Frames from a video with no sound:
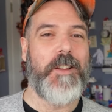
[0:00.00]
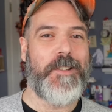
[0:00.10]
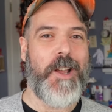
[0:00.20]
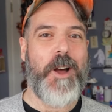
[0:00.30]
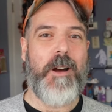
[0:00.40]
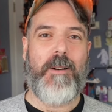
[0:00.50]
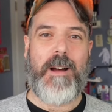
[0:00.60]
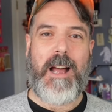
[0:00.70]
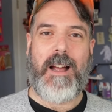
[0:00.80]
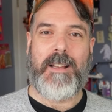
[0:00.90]

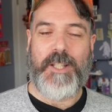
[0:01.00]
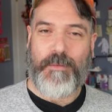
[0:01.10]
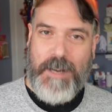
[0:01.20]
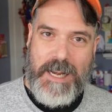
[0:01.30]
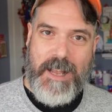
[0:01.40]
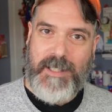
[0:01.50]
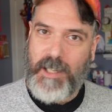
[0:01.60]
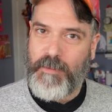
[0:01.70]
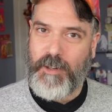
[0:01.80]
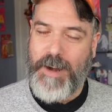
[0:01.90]
So uh, Serena
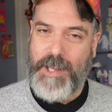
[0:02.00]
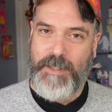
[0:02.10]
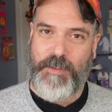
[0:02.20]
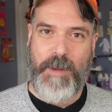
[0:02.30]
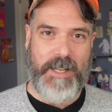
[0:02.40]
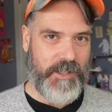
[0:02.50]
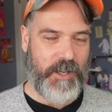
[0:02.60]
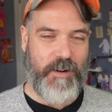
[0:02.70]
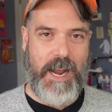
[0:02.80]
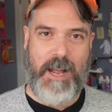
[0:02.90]
Silvercrest from
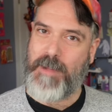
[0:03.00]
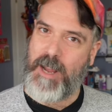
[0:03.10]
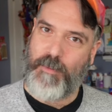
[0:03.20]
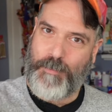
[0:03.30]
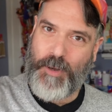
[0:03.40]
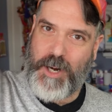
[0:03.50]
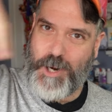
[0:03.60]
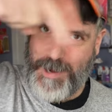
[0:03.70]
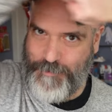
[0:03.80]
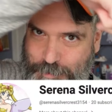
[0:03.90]
Instagram, I will put
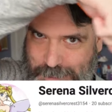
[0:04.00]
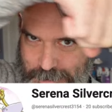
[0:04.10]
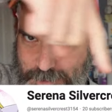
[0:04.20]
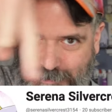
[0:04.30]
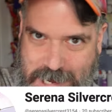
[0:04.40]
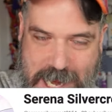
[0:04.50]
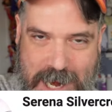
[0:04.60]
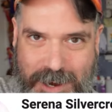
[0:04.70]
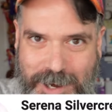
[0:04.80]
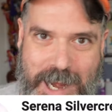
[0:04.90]
her information right
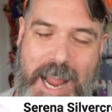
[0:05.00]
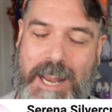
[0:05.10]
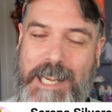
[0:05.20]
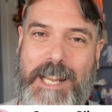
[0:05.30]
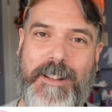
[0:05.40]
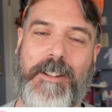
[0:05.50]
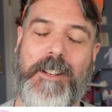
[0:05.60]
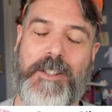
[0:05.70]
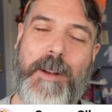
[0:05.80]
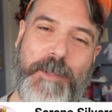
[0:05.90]
here and in the
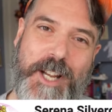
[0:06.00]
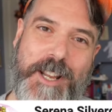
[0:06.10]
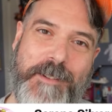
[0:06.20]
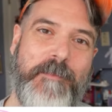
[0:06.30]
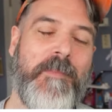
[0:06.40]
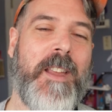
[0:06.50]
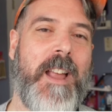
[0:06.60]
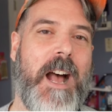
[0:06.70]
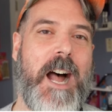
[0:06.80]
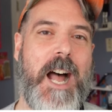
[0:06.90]
description.
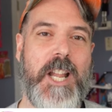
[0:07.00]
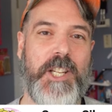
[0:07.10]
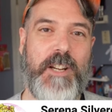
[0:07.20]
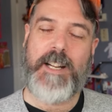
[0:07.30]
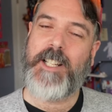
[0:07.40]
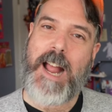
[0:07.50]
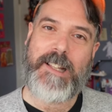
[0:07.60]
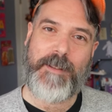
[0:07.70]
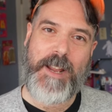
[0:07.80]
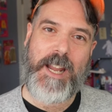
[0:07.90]
Uh, she reached
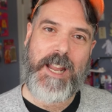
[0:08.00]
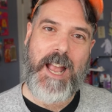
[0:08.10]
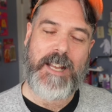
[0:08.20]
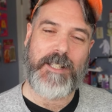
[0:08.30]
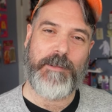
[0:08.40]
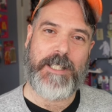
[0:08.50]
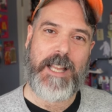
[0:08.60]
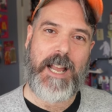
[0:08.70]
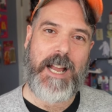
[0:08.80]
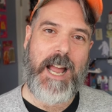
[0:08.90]
out to me and she was
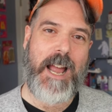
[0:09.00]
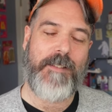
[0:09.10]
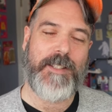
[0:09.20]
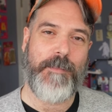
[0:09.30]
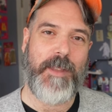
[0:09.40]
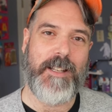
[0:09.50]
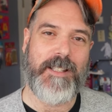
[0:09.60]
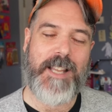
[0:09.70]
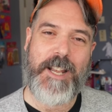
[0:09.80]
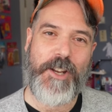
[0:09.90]
like, I have something to
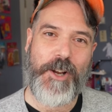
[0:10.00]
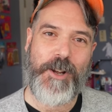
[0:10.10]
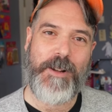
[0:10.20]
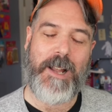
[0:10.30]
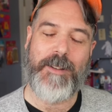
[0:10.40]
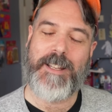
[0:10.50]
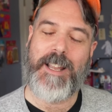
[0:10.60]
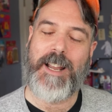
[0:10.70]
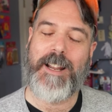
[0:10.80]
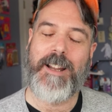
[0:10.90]
send you. And I was
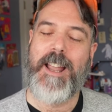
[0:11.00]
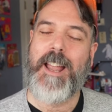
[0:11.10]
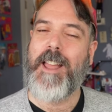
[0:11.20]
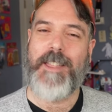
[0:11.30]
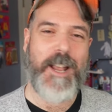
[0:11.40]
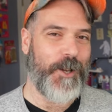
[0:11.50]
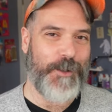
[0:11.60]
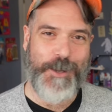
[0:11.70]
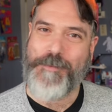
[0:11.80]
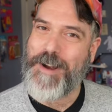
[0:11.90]
like, thank you
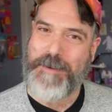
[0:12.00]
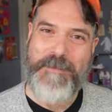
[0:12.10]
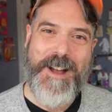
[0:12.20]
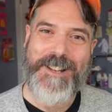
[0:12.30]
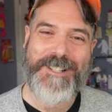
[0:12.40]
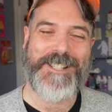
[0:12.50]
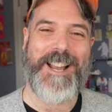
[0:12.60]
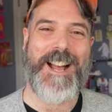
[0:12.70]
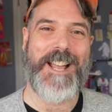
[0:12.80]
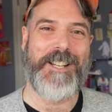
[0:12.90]
so very much.
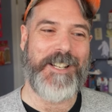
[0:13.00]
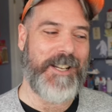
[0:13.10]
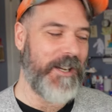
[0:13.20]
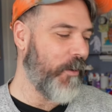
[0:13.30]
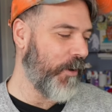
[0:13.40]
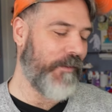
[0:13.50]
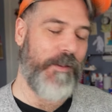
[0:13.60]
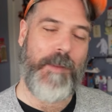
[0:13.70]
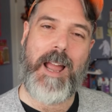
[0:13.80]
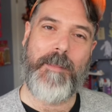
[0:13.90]
Uh, she ordered
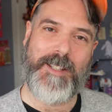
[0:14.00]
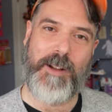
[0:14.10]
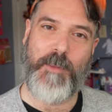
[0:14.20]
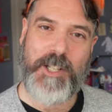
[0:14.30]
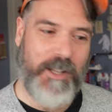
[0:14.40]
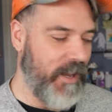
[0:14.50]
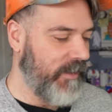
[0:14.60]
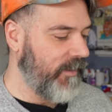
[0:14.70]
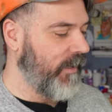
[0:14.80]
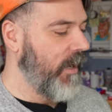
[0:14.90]
from my Amazon wish
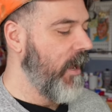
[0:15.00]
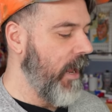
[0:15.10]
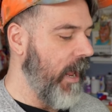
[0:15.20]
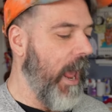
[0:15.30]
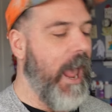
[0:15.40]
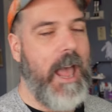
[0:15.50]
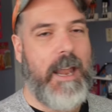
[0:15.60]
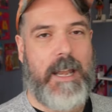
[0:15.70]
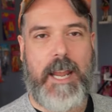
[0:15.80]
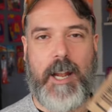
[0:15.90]
list
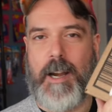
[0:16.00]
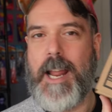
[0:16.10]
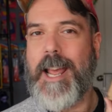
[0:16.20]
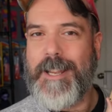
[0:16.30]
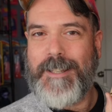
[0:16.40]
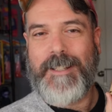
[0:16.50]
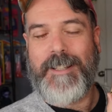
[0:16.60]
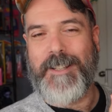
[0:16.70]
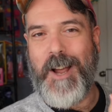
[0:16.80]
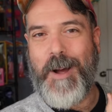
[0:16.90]
and here it is.
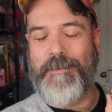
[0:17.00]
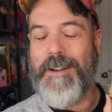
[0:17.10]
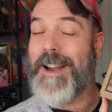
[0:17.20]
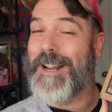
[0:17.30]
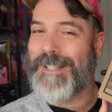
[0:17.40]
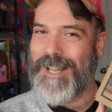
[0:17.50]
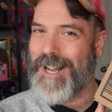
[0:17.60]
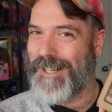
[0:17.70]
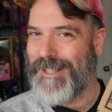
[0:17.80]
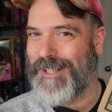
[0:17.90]
So I'm very
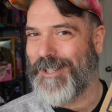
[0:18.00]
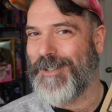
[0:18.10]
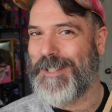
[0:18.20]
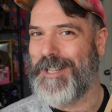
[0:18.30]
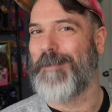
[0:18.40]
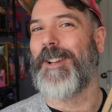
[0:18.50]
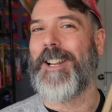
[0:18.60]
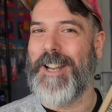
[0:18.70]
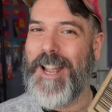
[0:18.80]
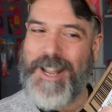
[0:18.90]
excited to see what
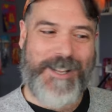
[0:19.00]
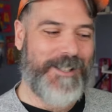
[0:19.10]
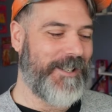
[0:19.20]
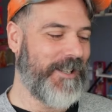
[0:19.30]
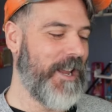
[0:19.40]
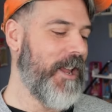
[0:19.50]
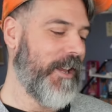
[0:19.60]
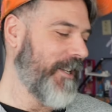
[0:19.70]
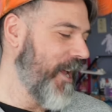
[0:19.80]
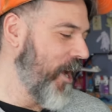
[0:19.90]
it is.
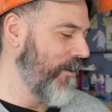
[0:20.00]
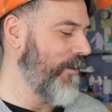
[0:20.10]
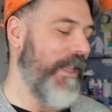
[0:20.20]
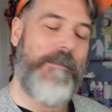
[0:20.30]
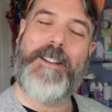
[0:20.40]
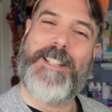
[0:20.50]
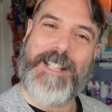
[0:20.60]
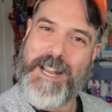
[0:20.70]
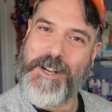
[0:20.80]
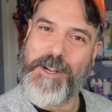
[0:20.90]
So let me just
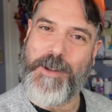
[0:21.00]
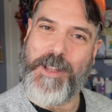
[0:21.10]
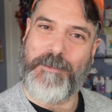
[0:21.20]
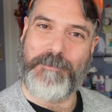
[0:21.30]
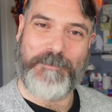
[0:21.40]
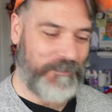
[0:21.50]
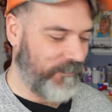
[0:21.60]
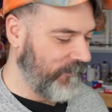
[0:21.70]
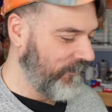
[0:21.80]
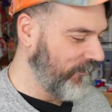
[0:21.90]
get into it.
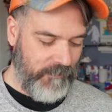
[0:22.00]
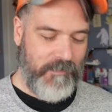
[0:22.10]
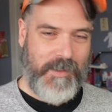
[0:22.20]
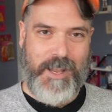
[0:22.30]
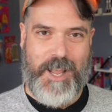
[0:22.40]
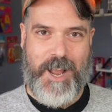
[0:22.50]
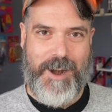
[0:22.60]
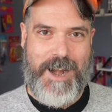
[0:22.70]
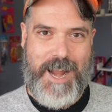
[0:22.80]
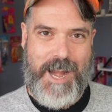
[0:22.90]
All
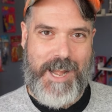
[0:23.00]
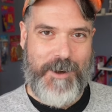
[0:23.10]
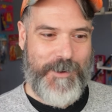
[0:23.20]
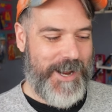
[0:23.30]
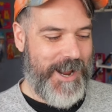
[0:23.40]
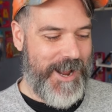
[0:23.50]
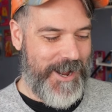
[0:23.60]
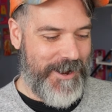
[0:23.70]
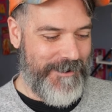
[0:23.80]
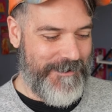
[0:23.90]
right, here we
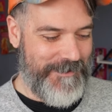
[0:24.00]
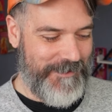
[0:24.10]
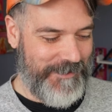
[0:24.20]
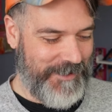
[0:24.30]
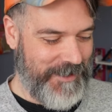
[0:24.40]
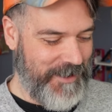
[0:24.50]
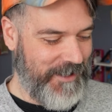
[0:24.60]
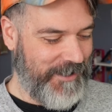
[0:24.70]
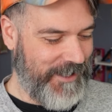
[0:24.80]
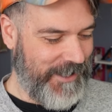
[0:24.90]
go.
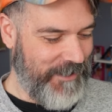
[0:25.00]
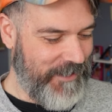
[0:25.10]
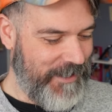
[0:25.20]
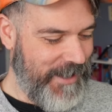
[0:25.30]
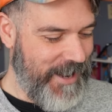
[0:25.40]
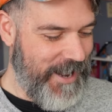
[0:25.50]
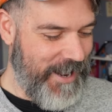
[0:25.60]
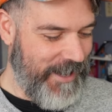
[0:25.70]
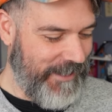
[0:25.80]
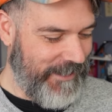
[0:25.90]
Let's see what it
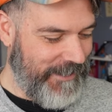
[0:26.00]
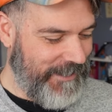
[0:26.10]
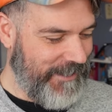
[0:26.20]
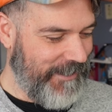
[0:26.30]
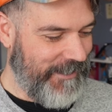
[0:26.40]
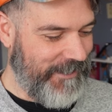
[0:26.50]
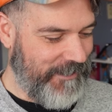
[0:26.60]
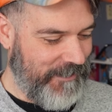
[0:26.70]
is.